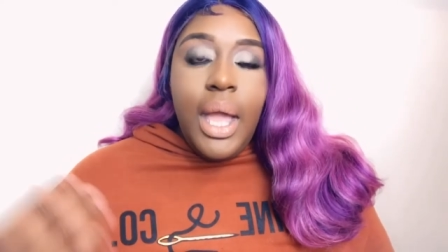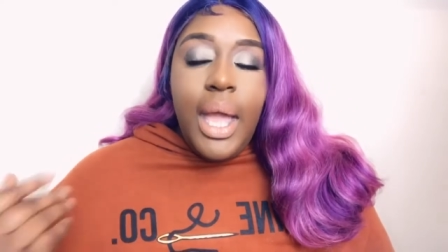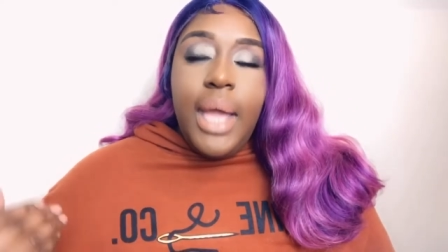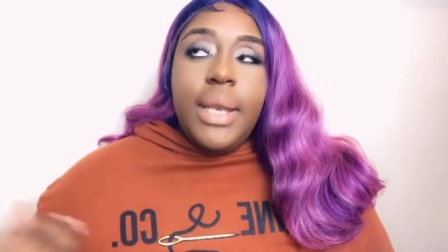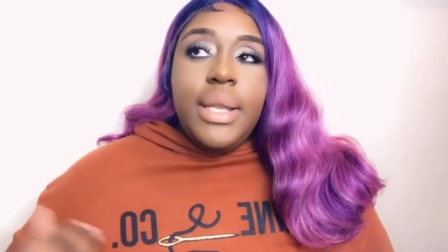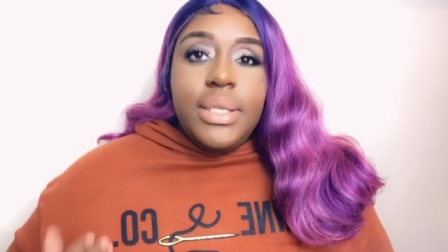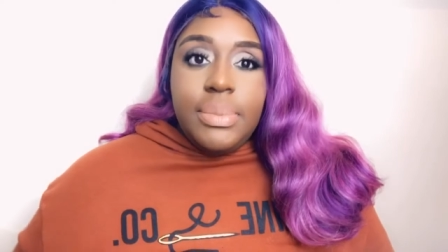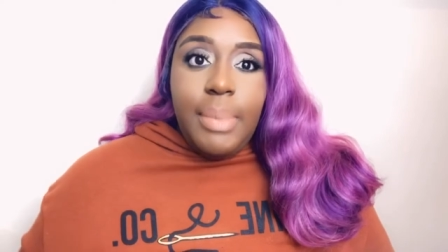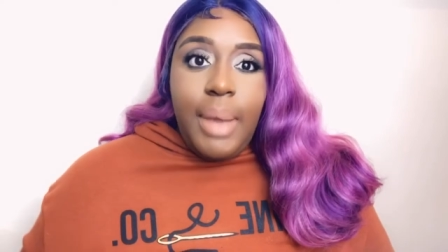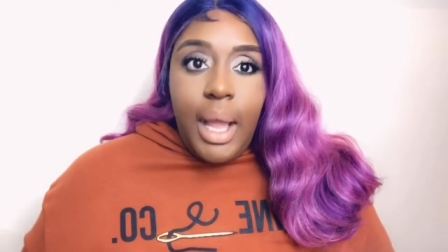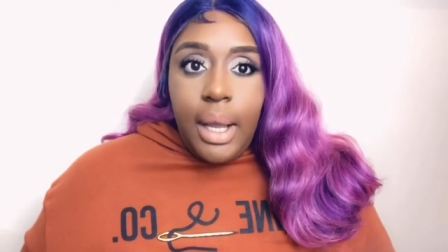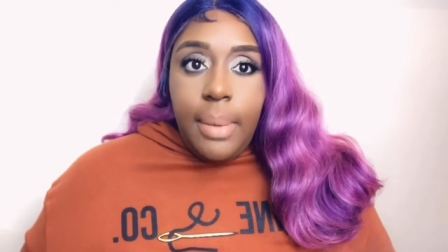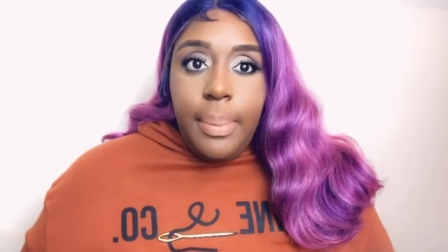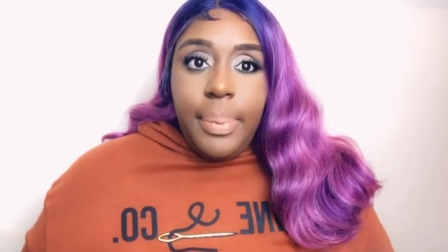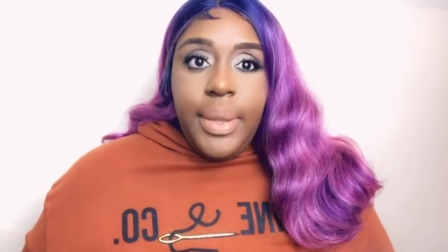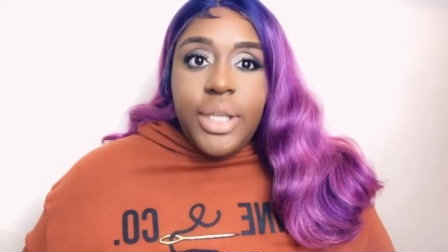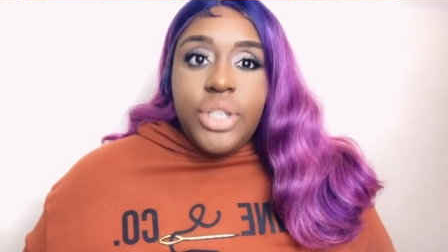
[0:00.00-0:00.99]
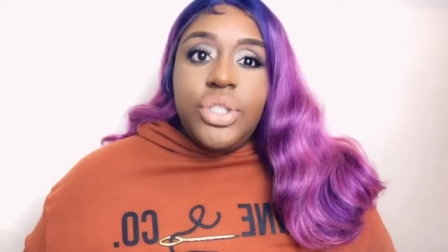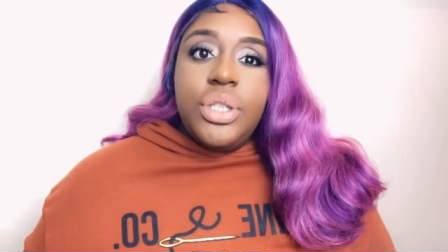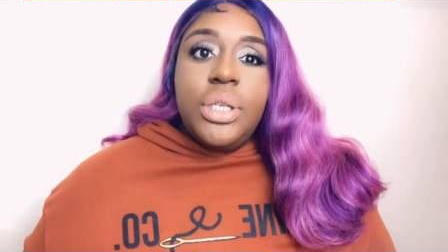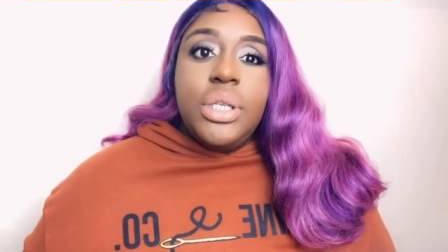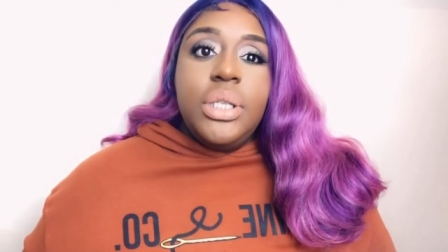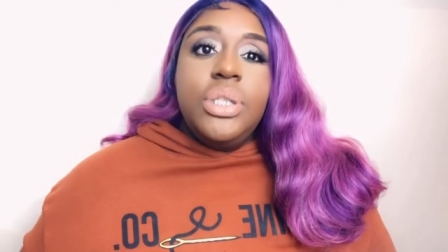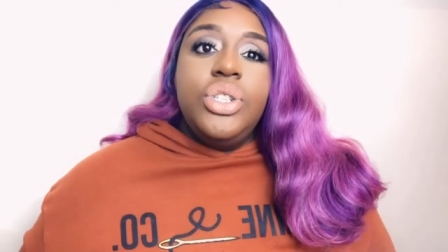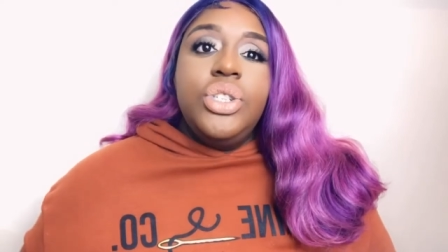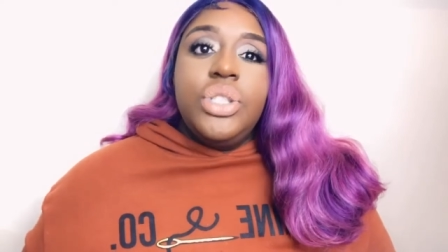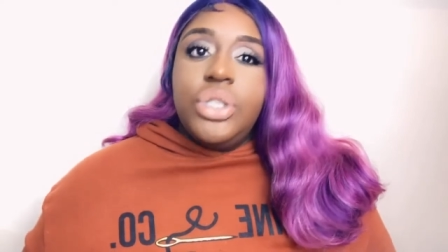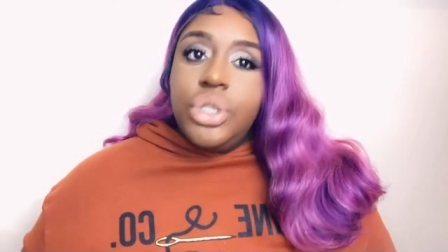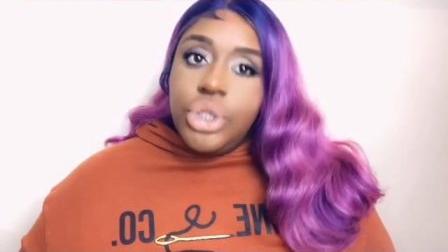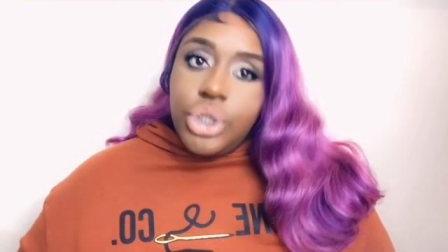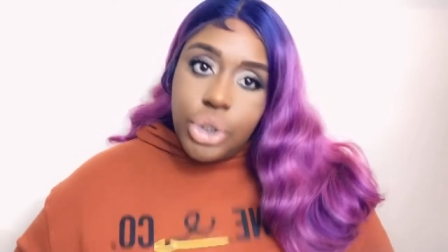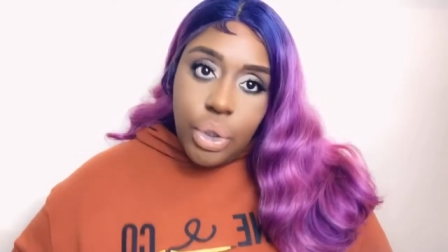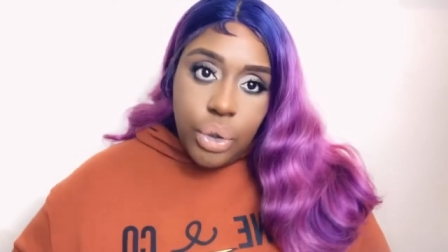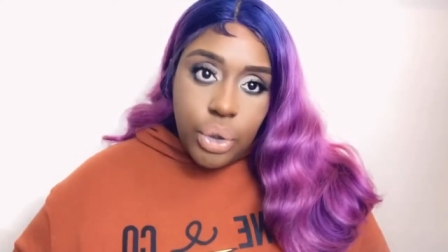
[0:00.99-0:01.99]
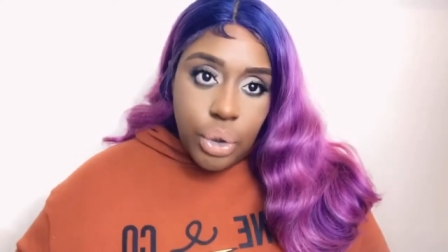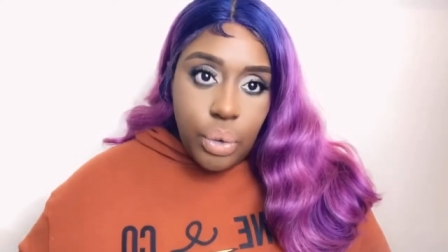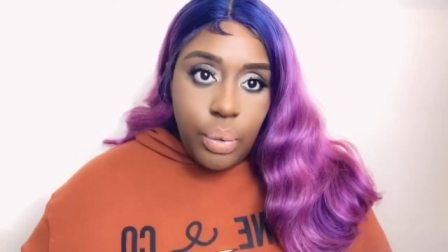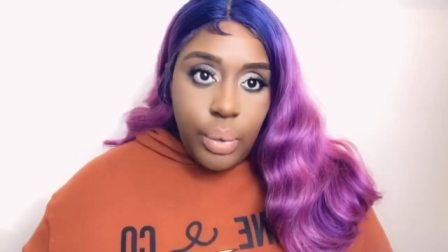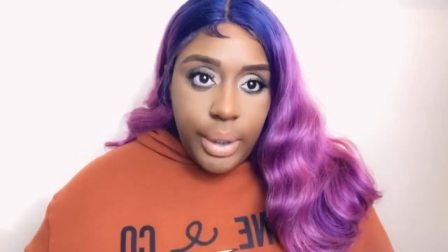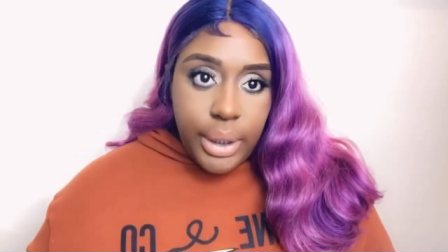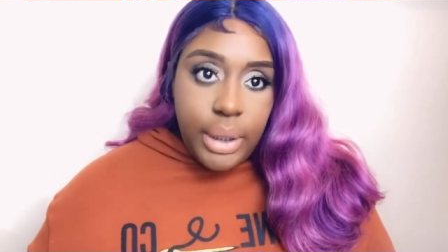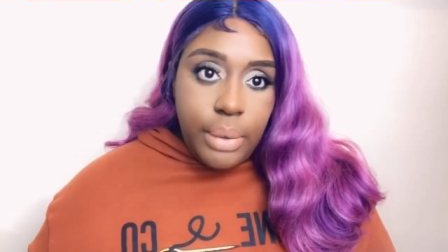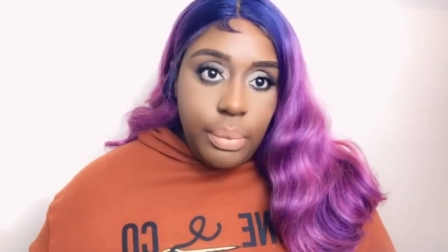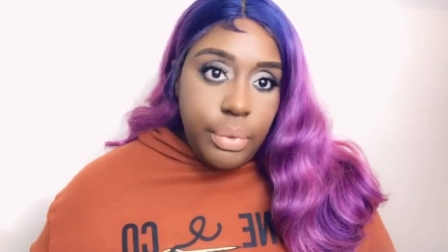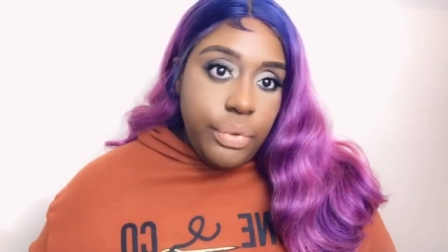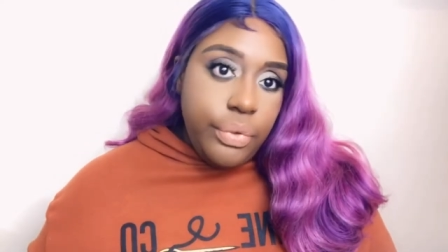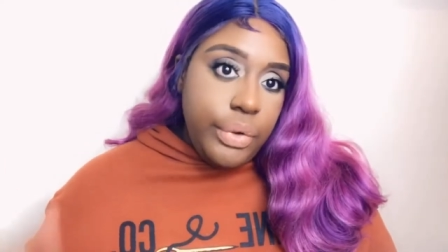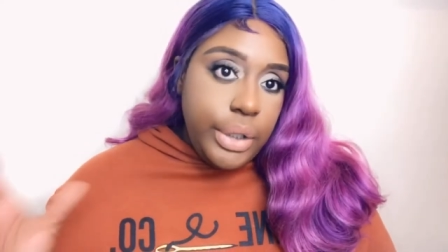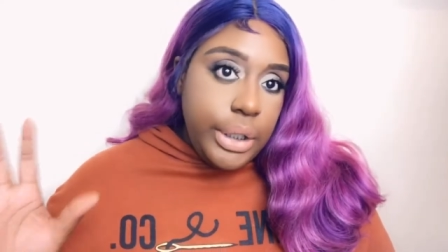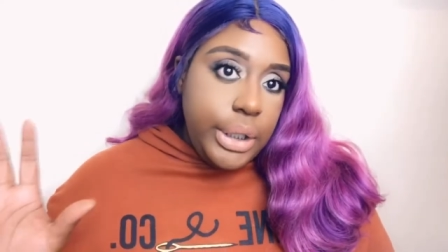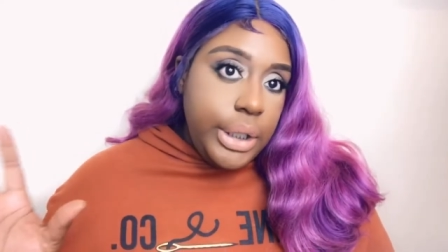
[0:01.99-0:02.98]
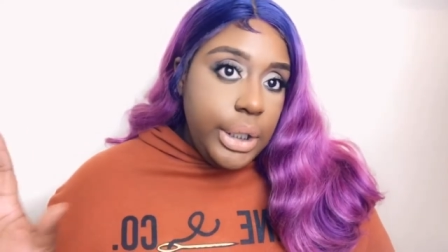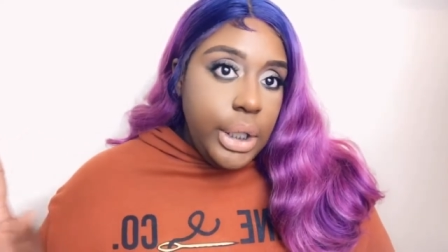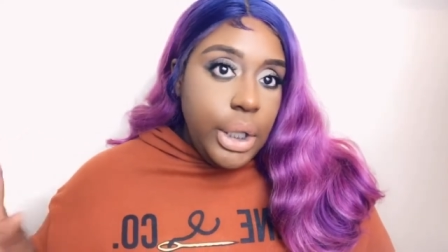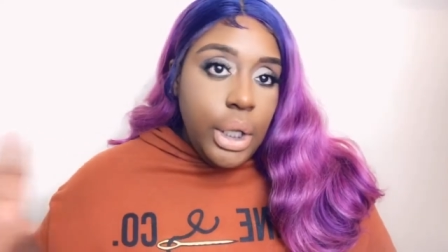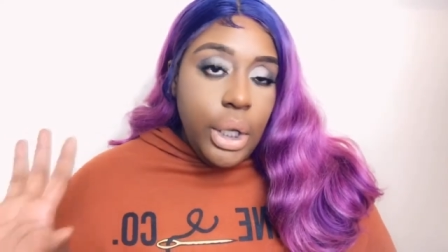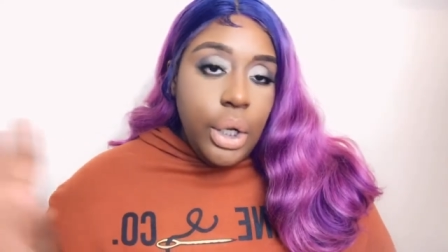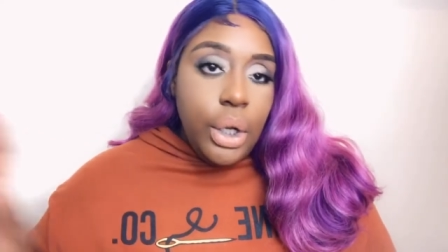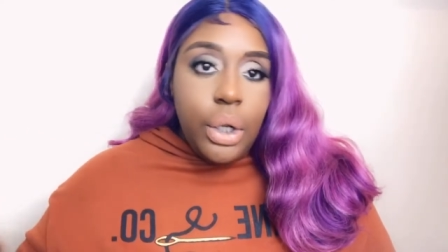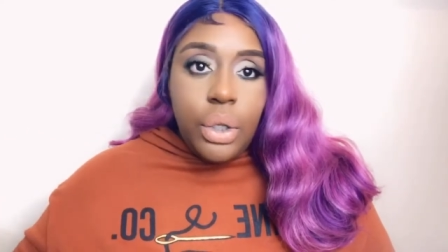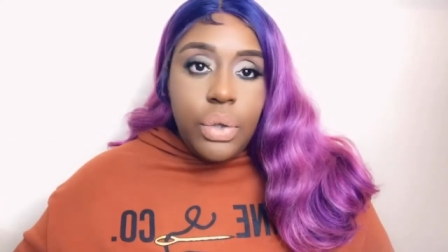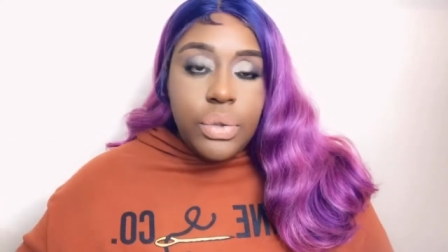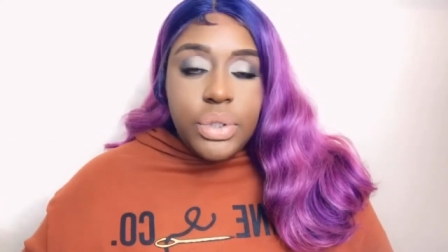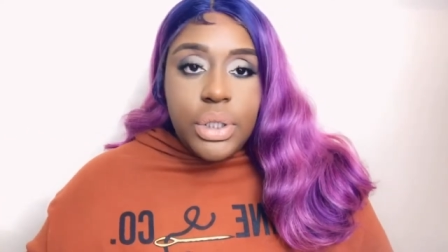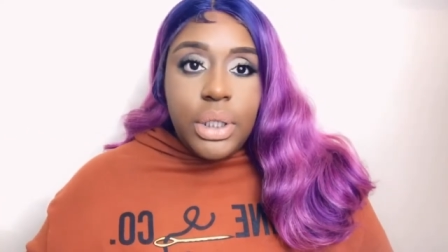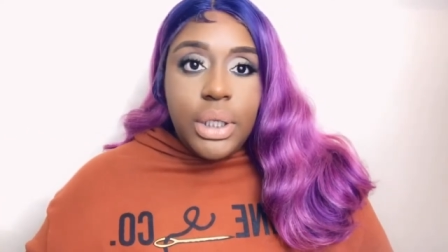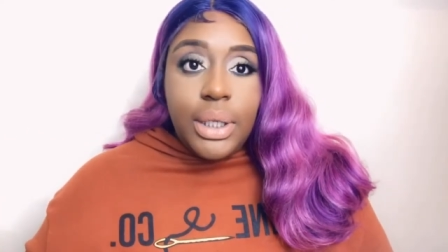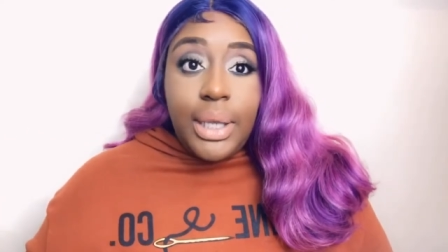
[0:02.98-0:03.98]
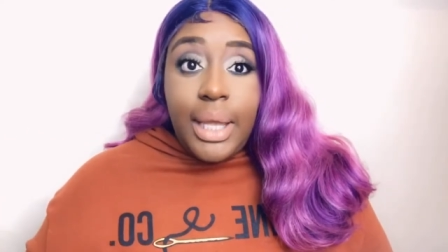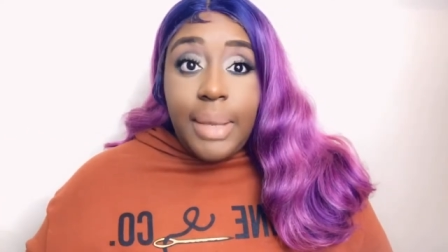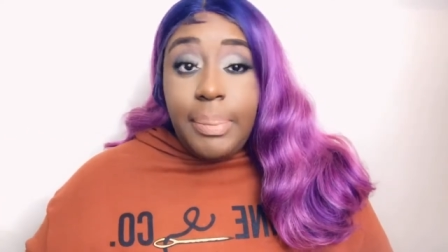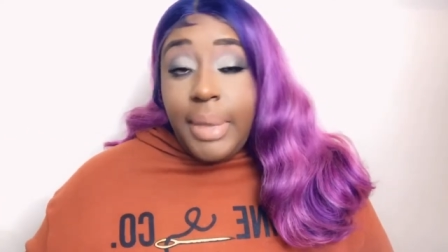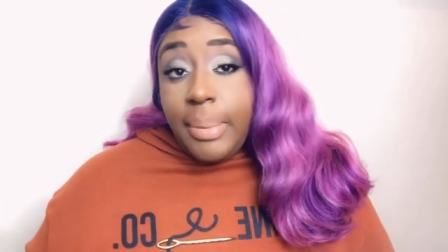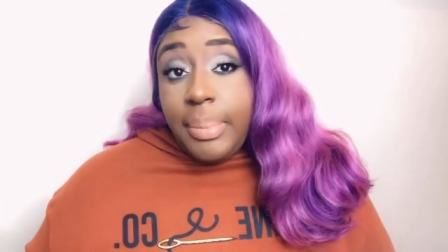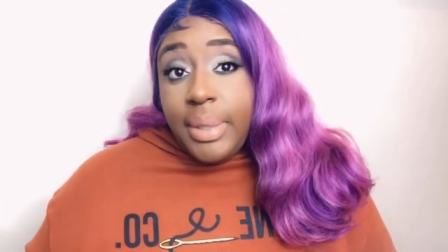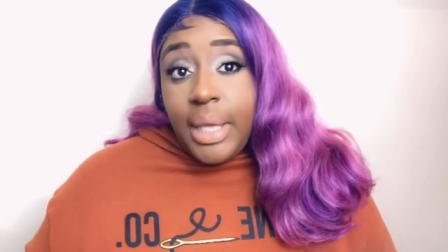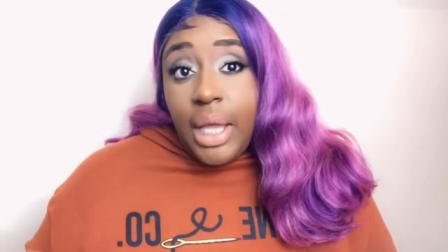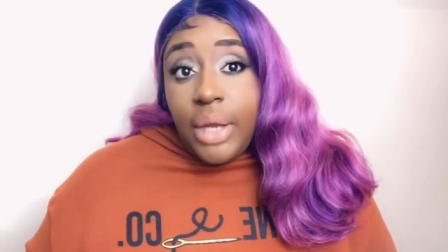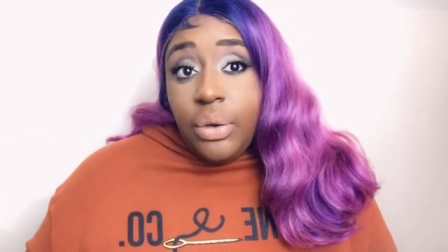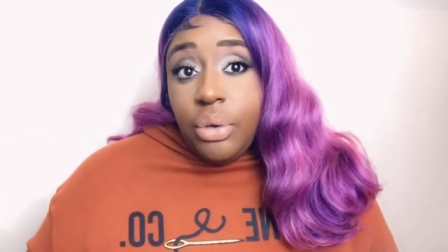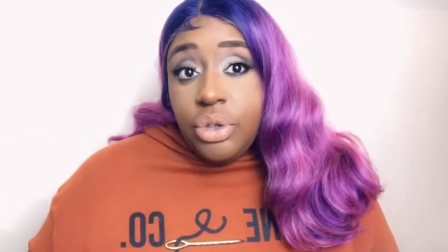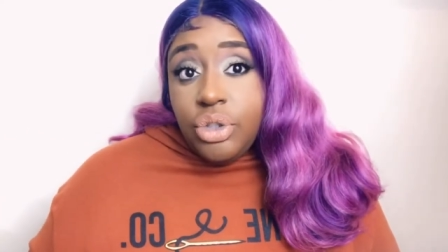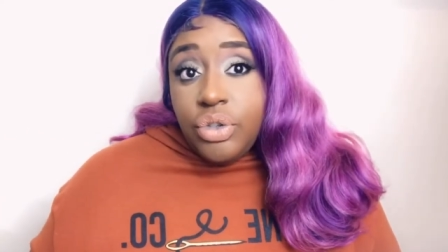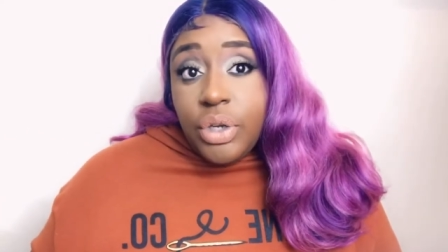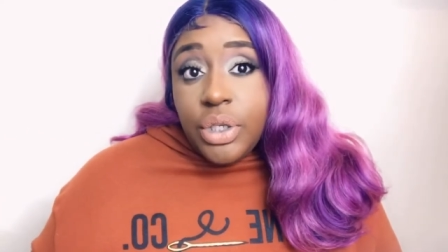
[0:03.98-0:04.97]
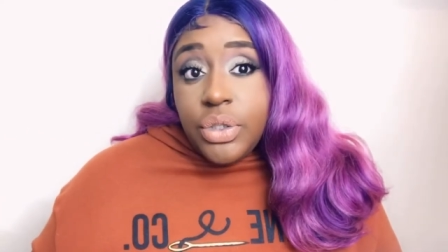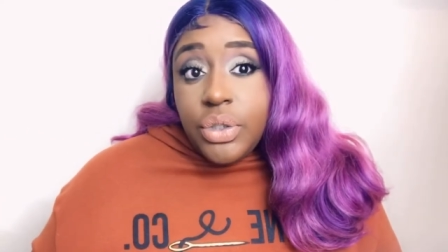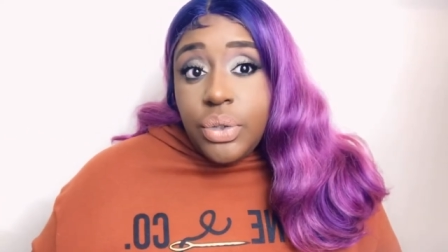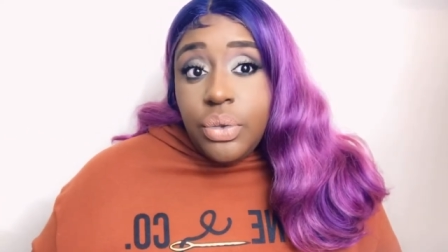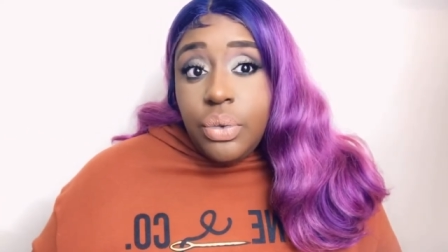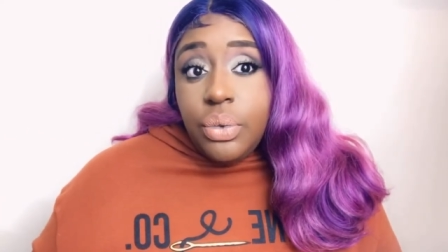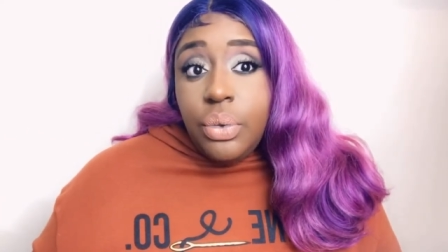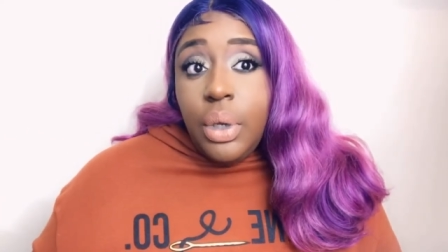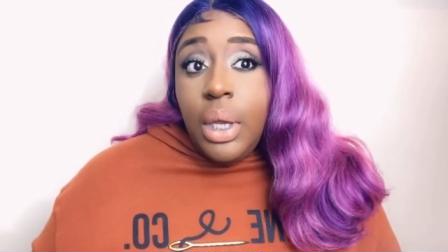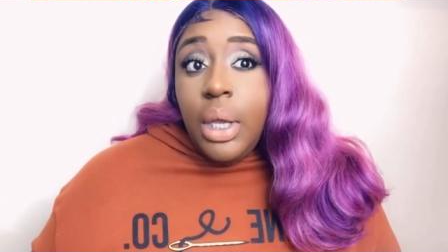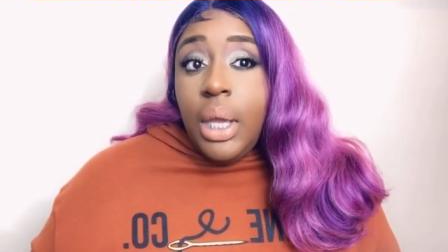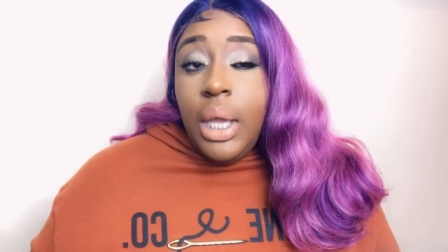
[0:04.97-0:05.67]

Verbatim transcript: and is my complexion just to show you what it would really close to look like. Maybe I know a trick or two.